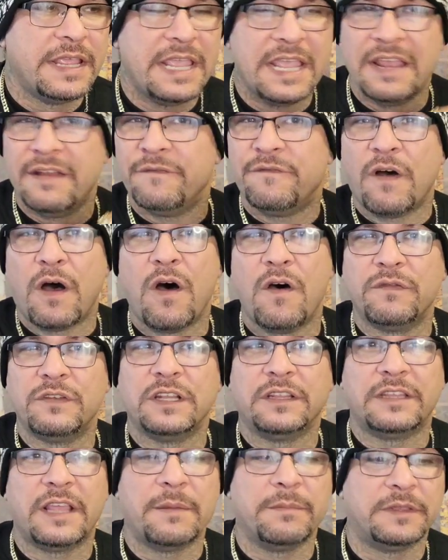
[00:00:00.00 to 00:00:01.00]
involved
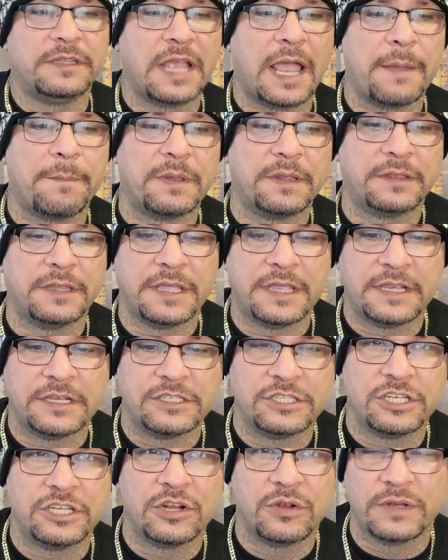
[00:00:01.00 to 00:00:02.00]
in them type of
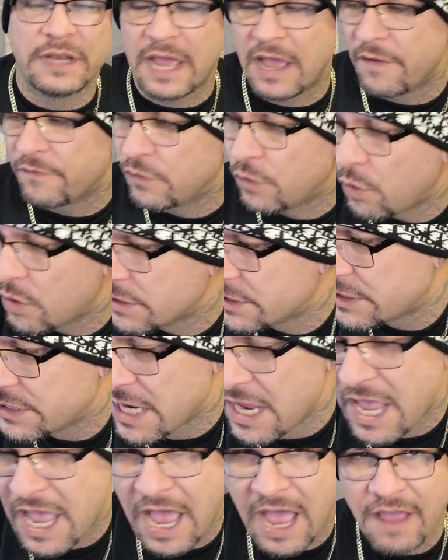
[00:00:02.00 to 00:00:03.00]
things, you know? Now, of course,
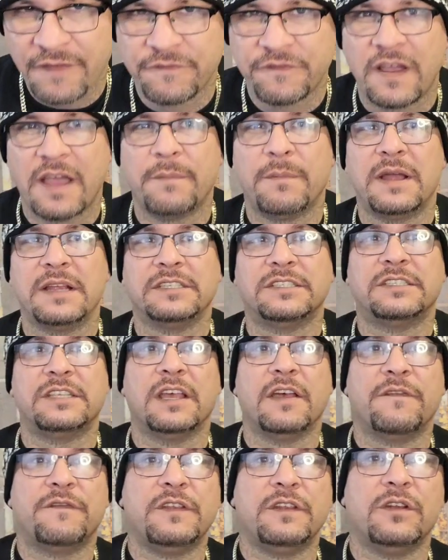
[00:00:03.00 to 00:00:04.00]
I find
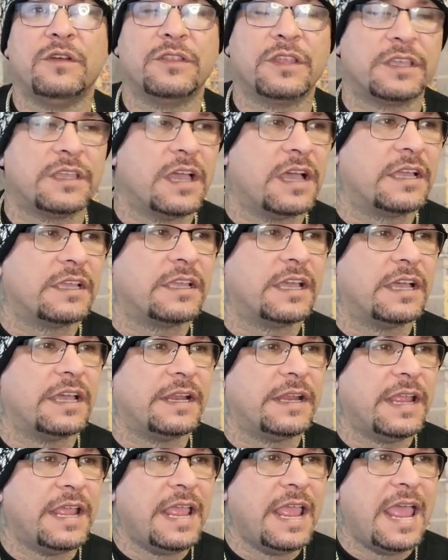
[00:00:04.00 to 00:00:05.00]
myself, you know, the
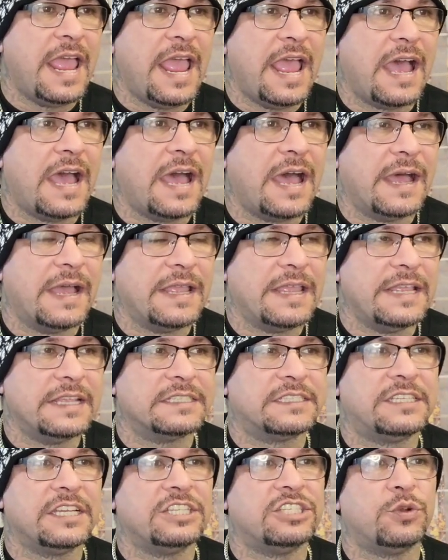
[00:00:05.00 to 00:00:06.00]
gun in
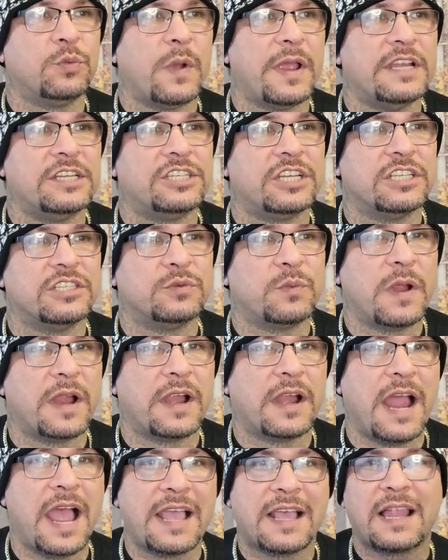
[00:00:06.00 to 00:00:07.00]
situations
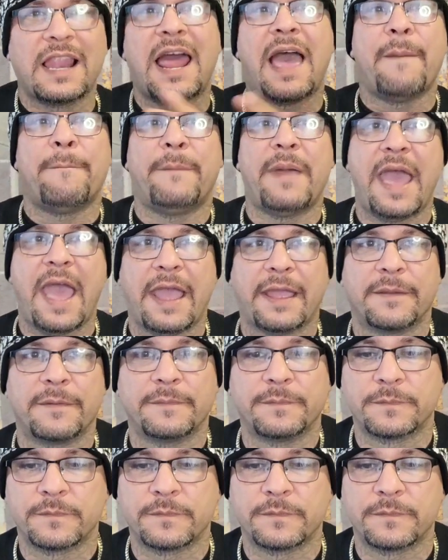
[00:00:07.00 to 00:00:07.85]
where I clap back.